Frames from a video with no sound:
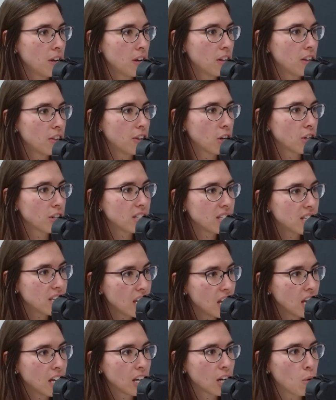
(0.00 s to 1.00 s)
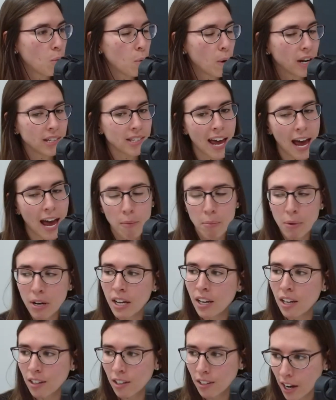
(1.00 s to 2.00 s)
They're seeing what is happening
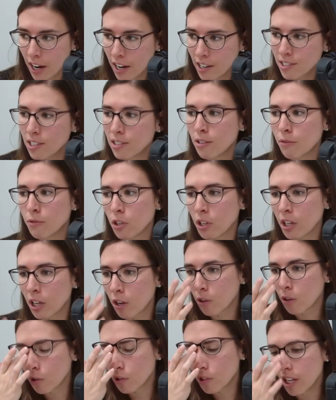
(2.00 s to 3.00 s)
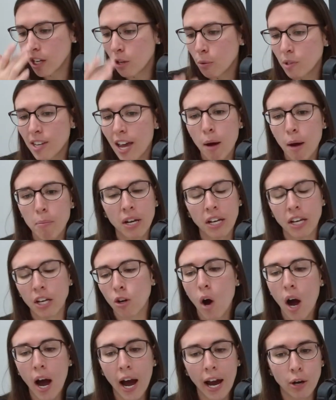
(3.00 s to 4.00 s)
in the Diocese of Toledo. They're seeing what's happening in
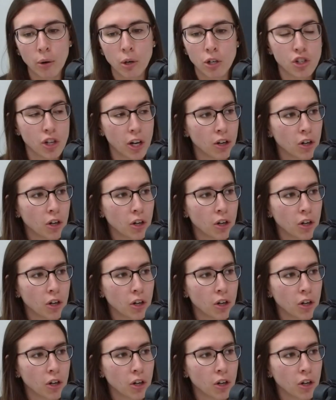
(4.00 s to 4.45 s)
Ohio in general.